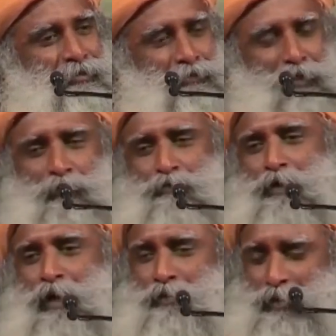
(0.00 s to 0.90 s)
When you're
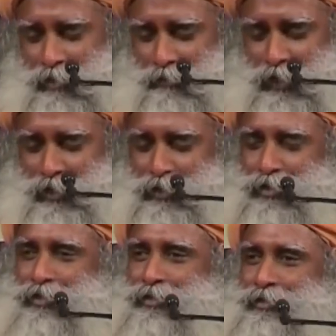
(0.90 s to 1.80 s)
5 years of
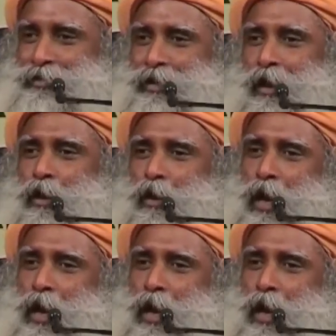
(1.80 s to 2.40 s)
age, how